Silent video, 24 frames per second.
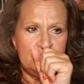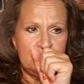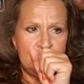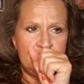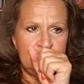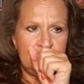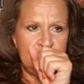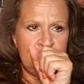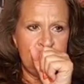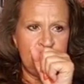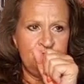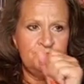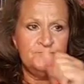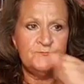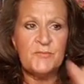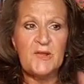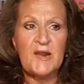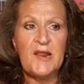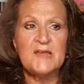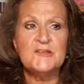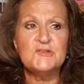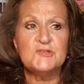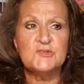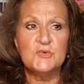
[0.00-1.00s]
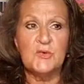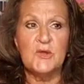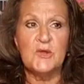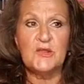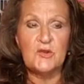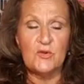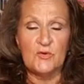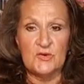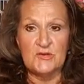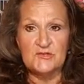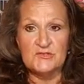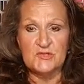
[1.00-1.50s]
but i do
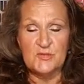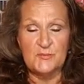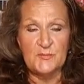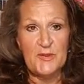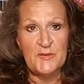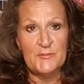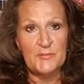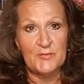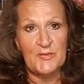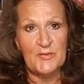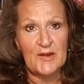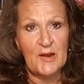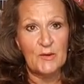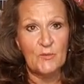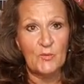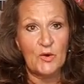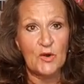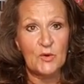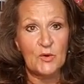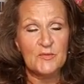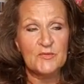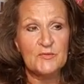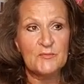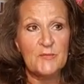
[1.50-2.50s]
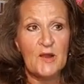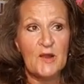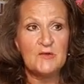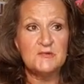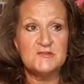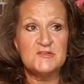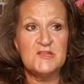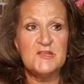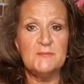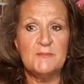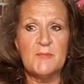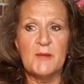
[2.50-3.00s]
encourage the people that i work with our
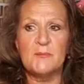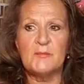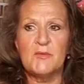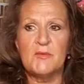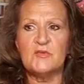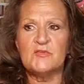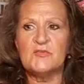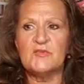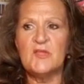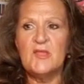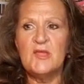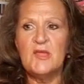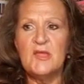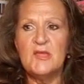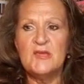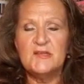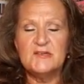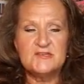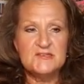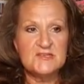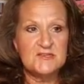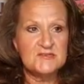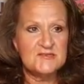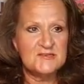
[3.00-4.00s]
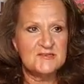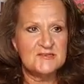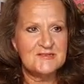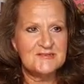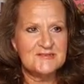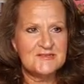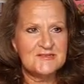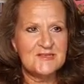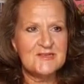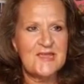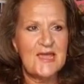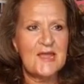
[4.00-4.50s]
team members to
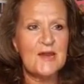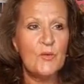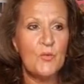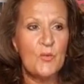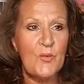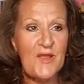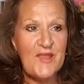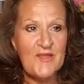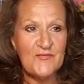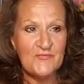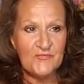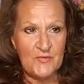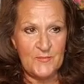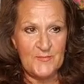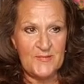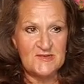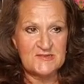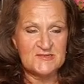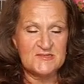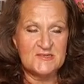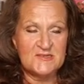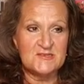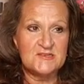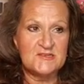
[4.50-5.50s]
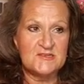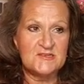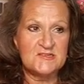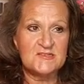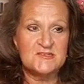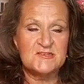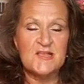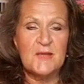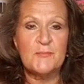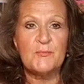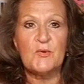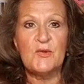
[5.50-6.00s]
to get away from it to, to
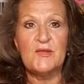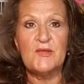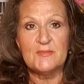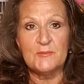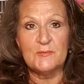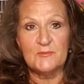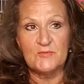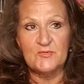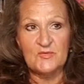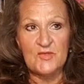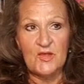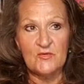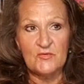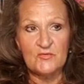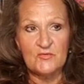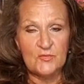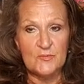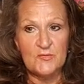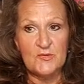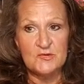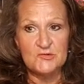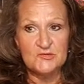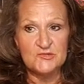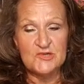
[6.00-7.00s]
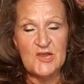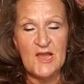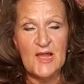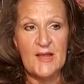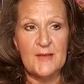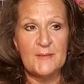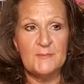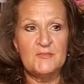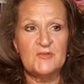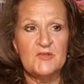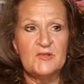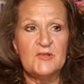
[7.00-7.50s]
separate themselves from their
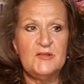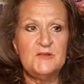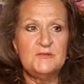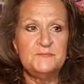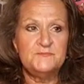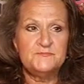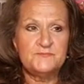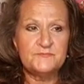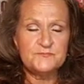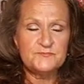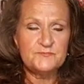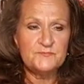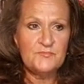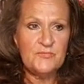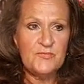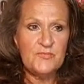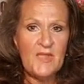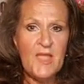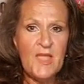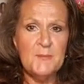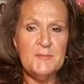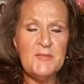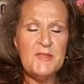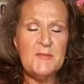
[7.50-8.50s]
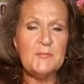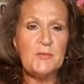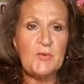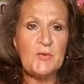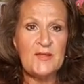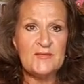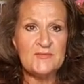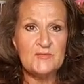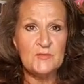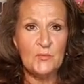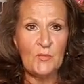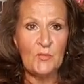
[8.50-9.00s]
jobs and be
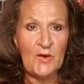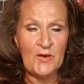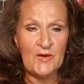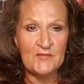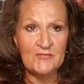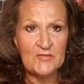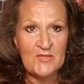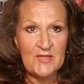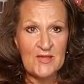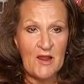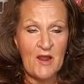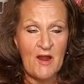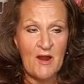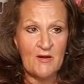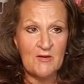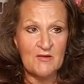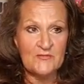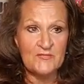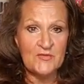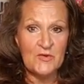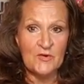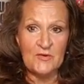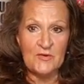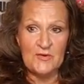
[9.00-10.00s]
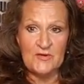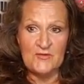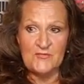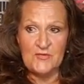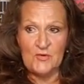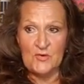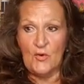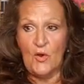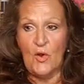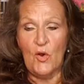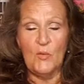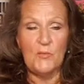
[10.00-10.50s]
present wherever they are if you're if
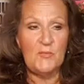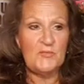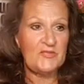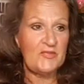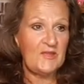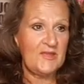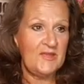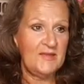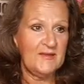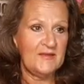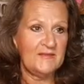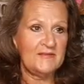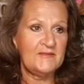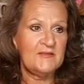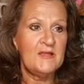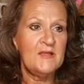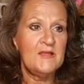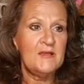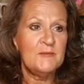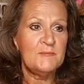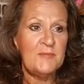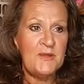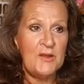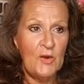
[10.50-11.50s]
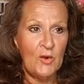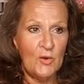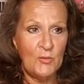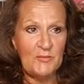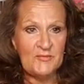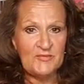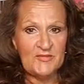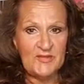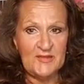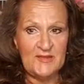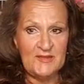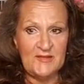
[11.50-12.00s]
you're home with the kids be home
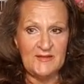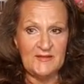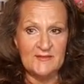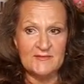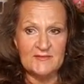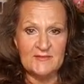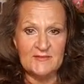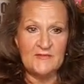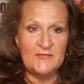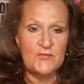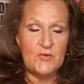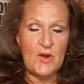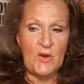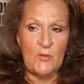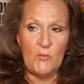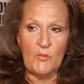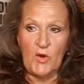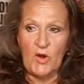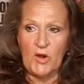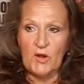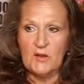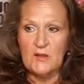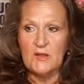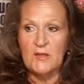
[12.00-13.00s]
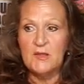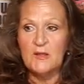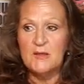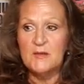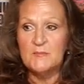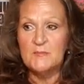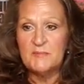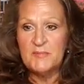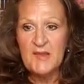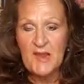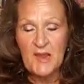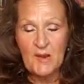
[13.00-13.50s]
with the kids if you're at work
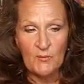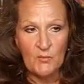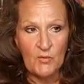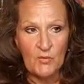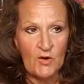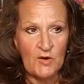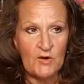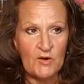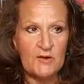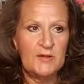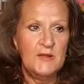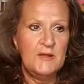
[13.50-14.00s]
be at work.